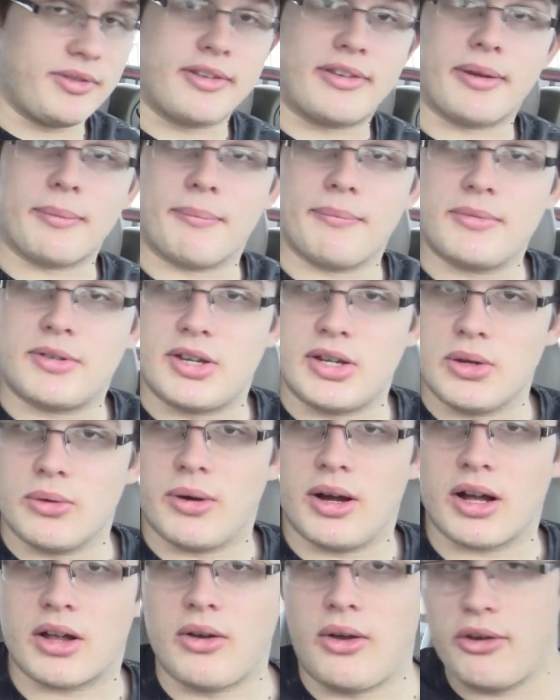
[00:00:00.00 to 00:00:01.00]
to
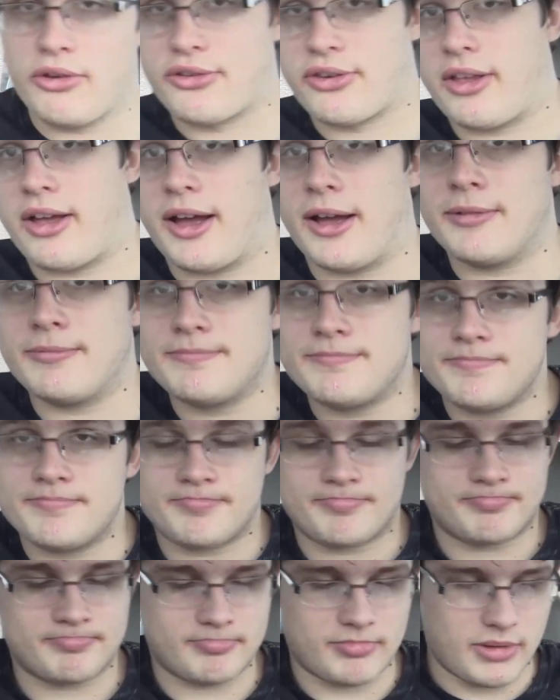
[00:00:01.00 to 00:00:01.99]
coleslaw.
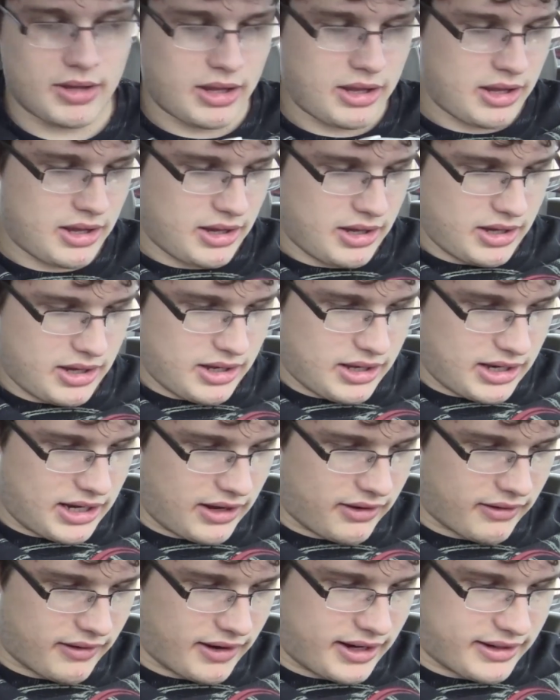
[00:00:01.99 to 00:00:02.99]

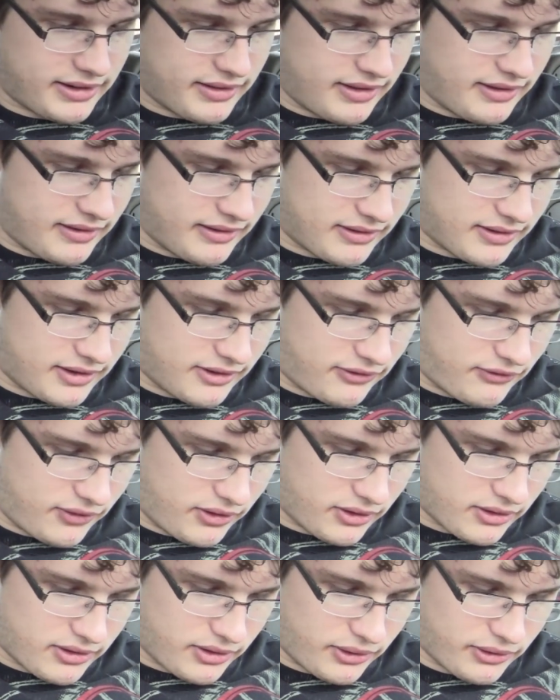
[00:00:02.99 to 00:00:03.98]
Now, granted, this isn't a
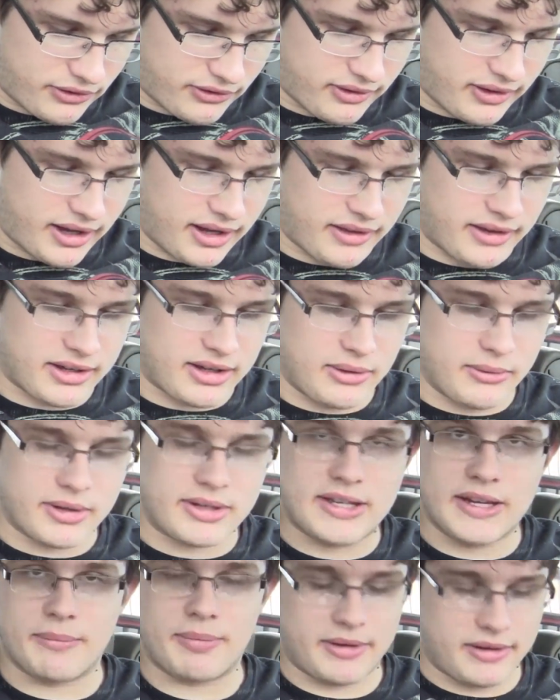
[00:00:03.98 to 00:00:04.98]
full coleslaw like you
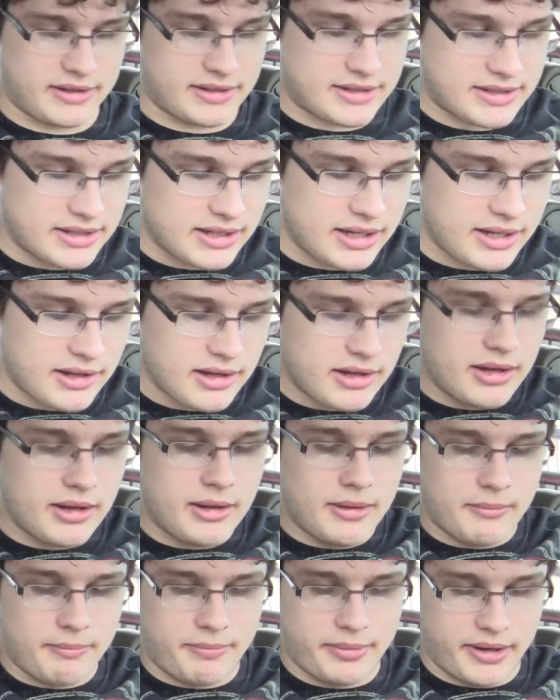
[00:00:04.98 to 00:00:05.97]
would typically see,
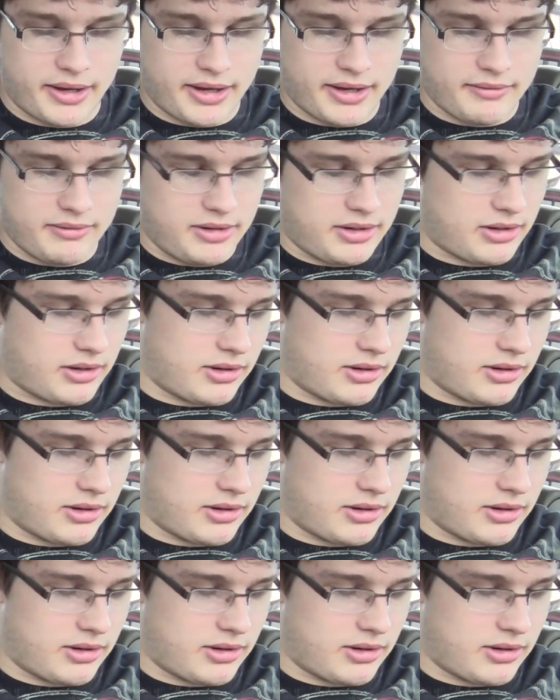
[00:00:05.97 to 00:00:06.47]
but, you